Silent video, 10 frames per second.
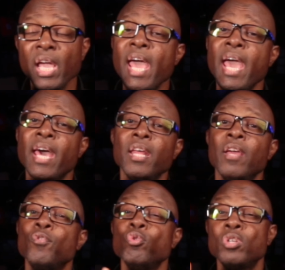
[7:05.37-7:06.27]
And
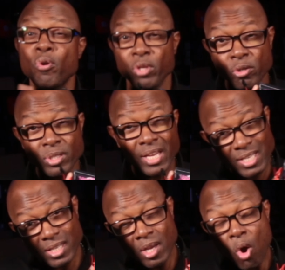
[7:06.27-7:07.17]
if you don't use
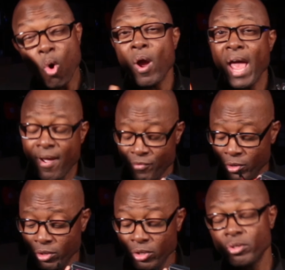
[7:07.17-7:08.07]
it, or after
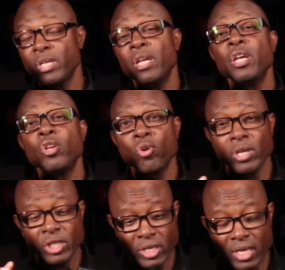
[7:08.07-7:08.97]
you use it, you're
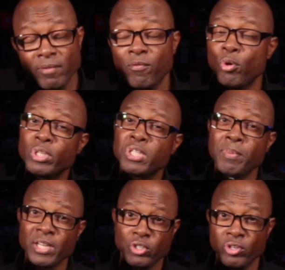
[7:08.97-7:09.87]
going to check the voltage,
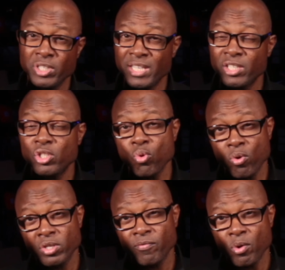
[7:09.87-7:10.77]
make sure it's in a
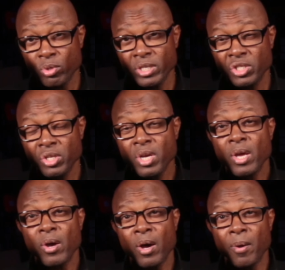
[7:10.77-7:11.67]
storage voltage
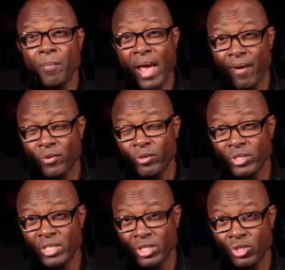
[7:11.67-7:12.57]
after
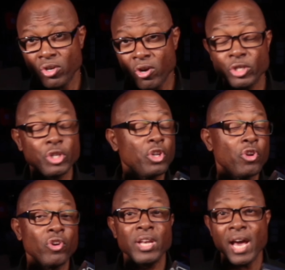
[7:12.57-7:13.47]
it's discharged.
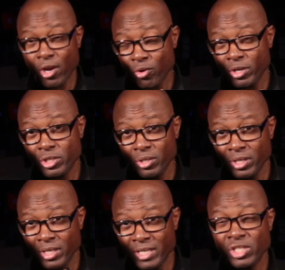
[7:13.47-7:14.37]
You're not going to
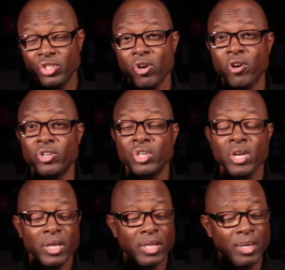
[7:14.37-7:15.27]
discharge
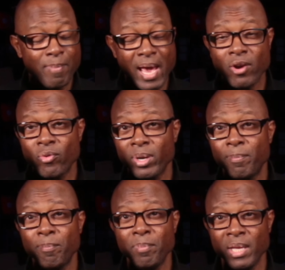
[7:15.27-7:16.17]
the battery
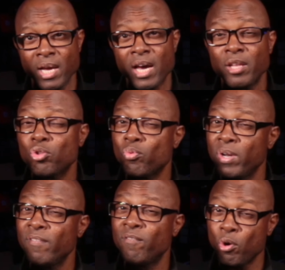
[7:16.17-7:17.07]
beyond
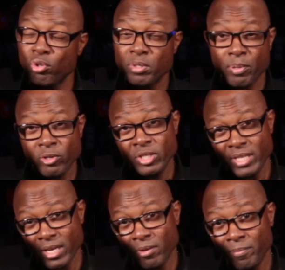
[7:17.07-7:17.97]
3 volts per
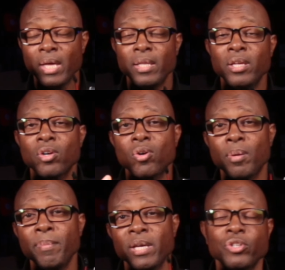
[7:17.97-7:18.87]
cell. And then you're going
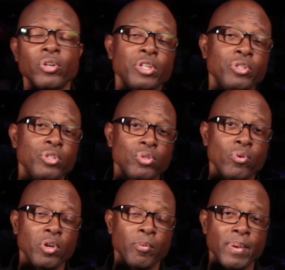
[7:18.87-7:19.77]
to make sure that you
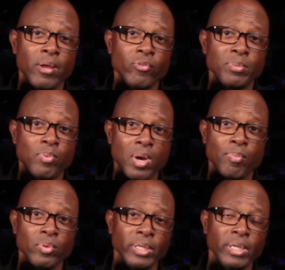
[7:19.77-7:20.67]
store your batteries
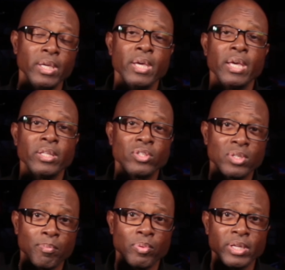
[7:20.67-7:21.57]
properly in
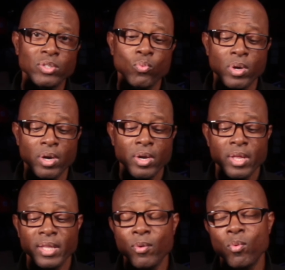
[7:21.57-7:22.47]
some place where
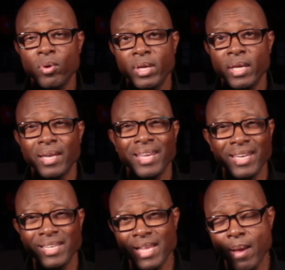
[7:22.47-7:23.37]
they won't get
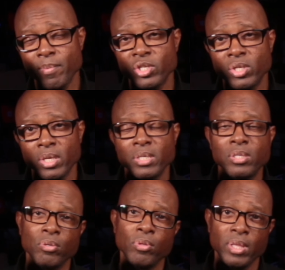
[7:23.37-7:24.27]
any damage done
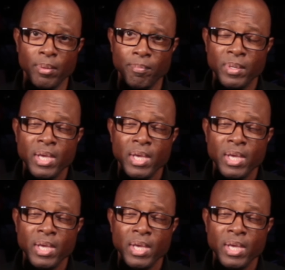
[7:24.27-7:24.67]
to them.